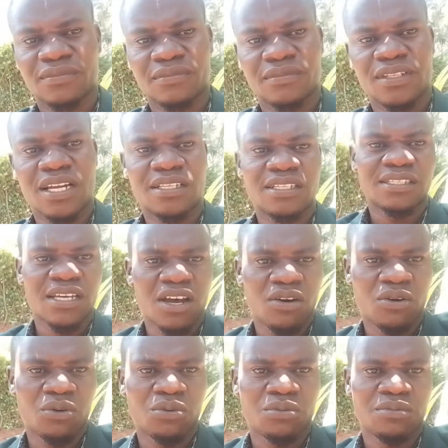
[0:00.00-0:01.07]
that is
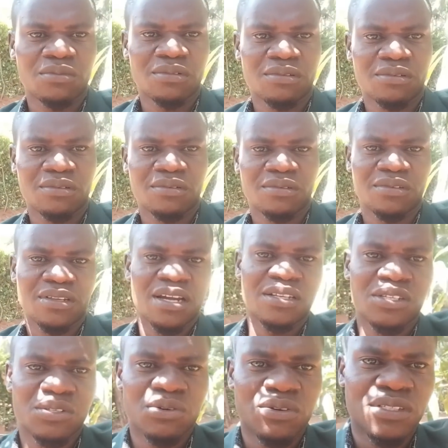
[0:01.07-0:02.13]

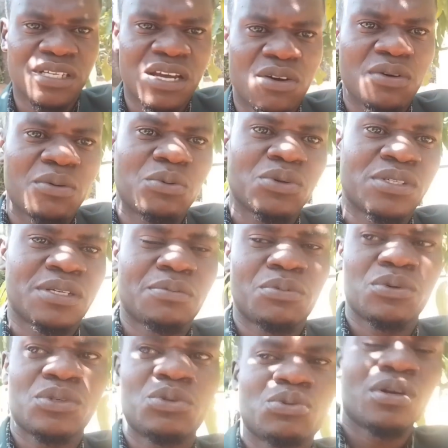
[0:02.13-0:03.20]
not how I was
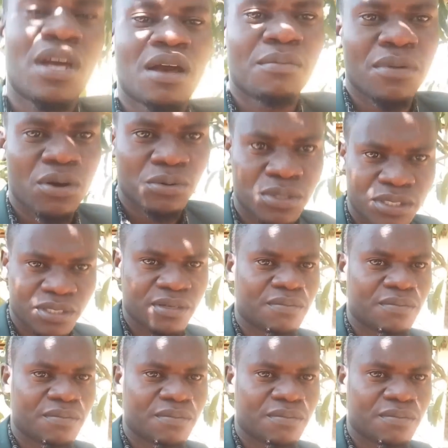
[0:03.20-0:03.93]
supposed to come out.